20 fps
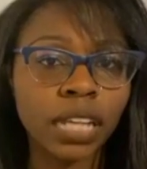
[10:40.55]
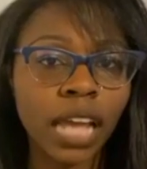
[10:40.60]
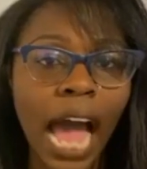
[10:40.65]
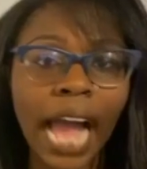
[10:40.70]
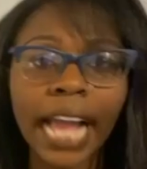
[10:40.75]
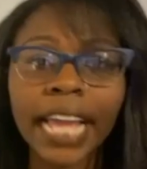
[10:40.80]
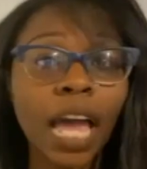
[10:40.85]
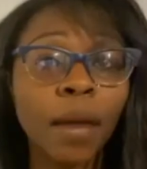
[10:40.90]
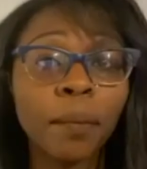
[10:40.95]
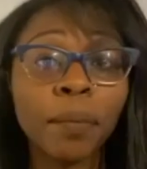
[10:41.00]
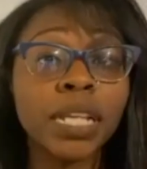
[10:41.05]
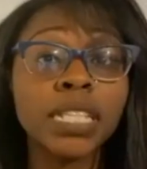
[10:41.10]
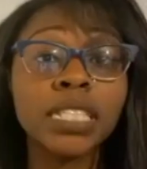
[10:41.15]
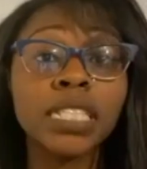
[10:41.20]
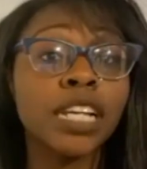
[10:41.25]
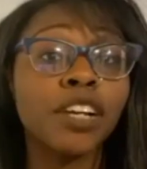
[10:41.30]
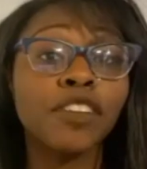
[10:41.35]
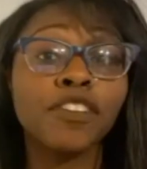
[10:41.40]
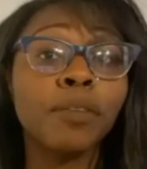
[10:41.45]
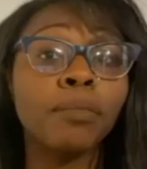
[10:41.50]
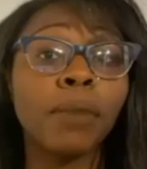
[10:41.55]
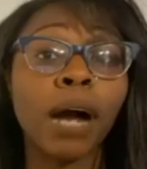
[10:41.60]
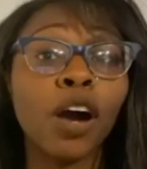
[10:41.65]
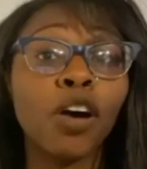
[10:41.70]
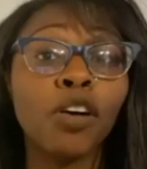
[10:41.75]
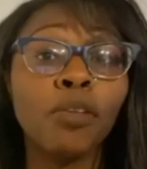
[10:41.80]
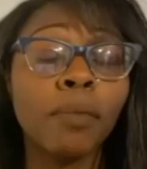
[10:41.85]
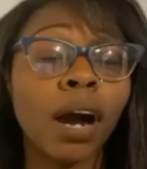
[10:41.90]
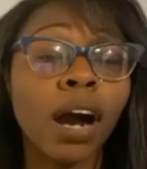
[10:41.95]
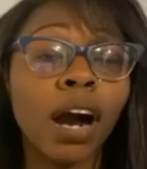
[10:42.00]
I kept it a secret from my
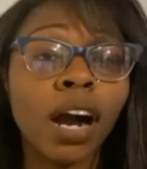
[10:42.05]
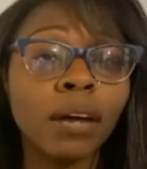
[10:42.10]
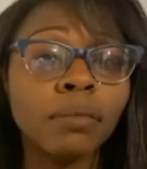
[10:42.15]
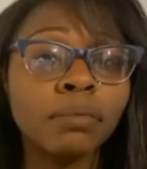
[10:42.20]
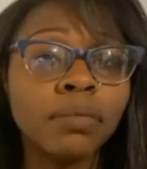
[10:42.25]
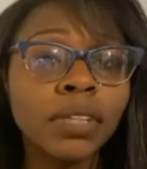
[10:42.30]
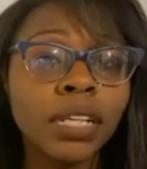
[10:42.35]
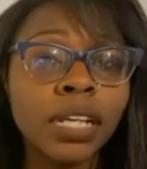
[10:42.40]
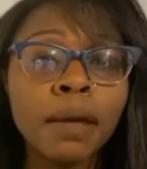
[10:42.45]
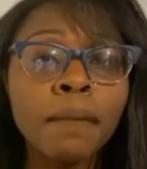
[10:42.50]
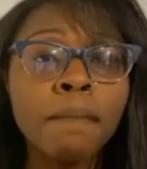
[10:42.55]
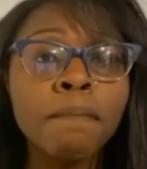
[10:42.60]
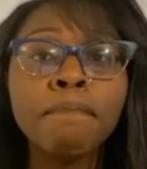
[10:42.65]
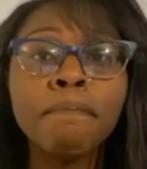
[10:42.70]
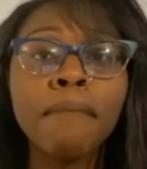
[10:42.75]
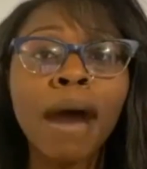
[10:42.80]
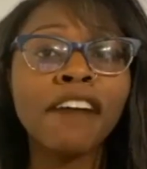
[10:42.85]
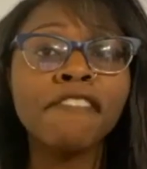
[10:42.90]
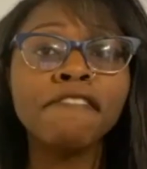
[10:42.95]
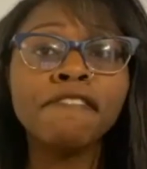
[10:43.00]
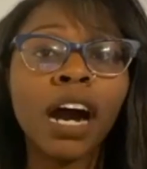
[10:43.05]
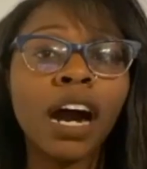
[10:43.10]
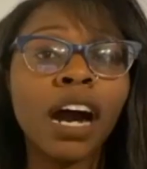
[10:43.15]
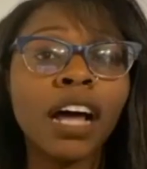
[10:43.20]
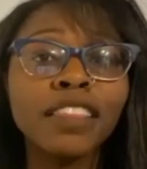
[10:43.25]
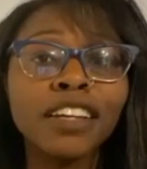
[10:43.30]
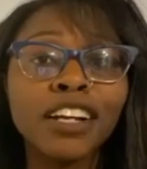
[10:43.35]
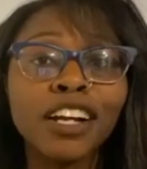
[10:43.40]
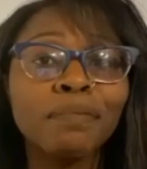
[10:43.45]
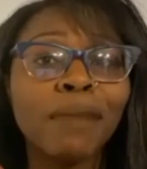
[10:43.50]
own mom. My
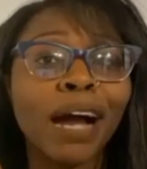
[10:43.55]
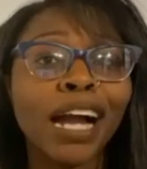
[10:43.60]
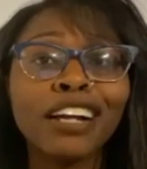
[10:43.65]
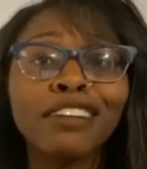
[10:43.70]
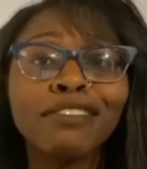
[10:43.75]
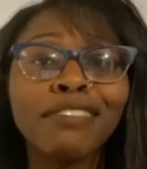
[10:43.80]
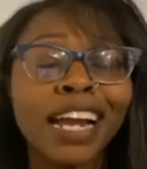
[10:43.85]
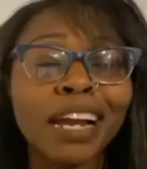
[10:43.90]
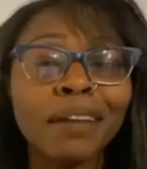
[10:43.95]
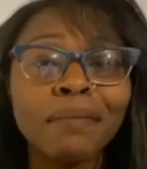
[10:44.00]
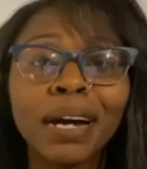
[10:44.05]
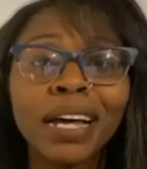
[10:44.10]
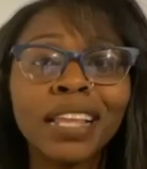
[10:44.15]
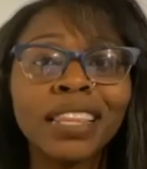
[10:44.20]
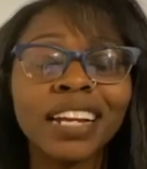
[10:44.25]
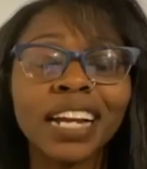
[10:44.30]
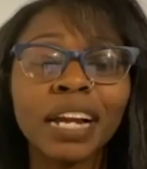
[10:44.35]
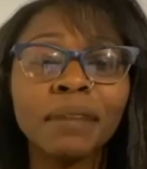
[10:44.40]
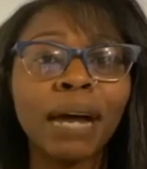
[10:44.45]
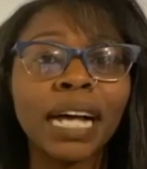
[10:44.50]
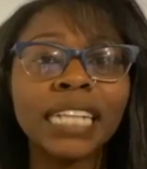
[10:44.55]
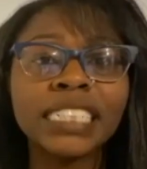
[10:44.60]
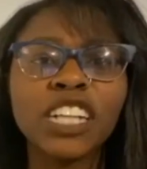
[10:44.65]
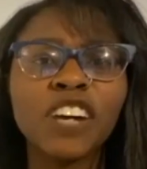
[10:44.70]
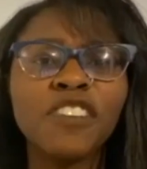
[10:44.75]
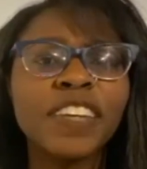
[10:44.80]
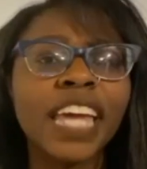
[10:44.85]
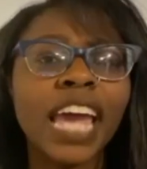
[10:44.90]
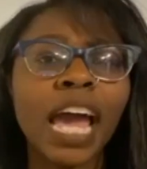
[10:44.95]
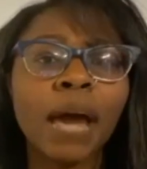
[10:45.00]
father, my grandmother, and
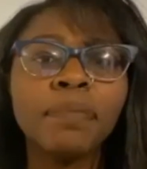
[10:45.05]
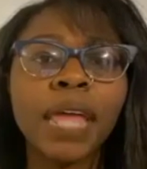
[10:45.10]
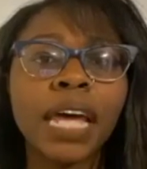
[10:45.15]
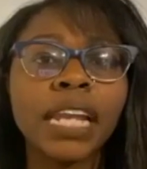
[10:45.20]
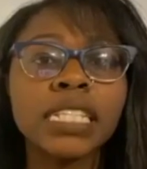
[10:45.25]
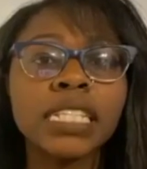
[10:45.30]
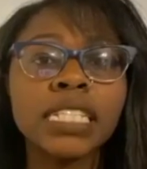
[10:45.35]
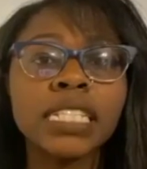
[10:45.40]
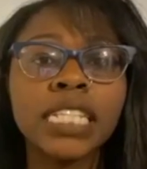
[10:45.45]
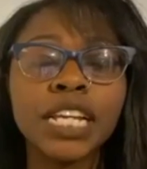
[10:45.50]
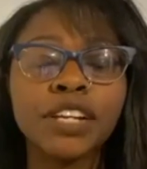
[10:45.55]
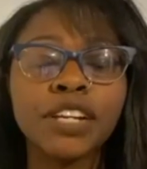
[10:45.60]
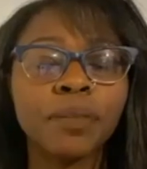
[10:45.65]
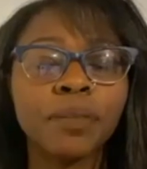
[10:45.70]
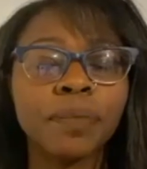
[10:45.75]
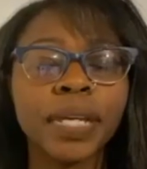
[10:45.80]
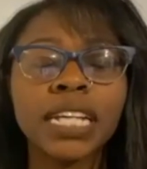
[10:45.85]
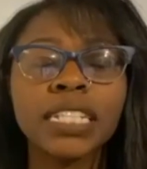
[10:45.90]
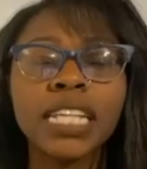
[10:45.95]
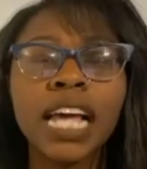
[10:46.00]
myself kept that a secret because